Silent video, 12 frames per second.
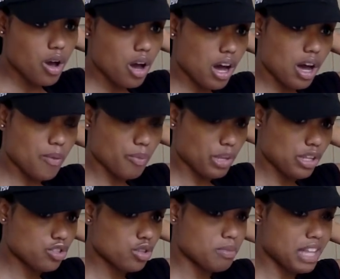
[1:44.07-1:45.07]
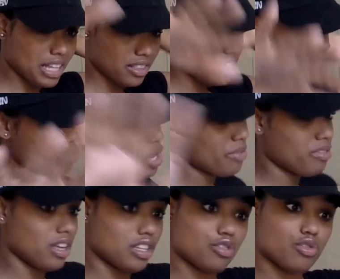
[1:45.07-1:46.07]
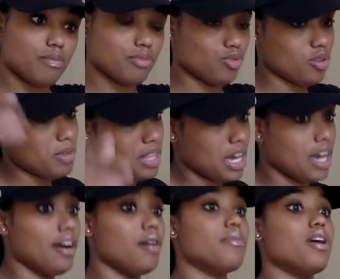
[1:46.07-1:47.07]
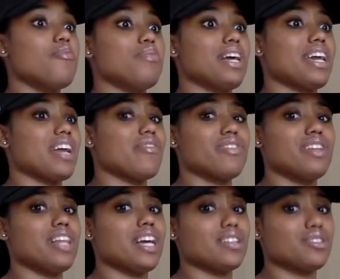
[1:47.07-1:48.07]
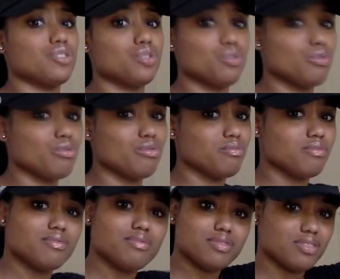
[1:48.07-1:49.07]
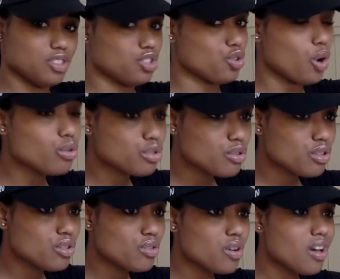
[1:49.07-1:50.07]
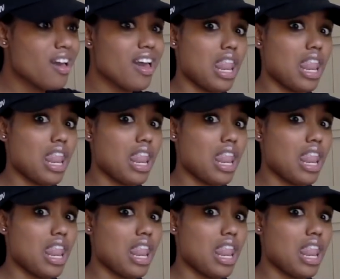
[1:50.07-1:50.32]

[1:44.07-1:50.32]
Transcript: When you swim like this, you have to like swim, and then come up like every like 2 strokes you do.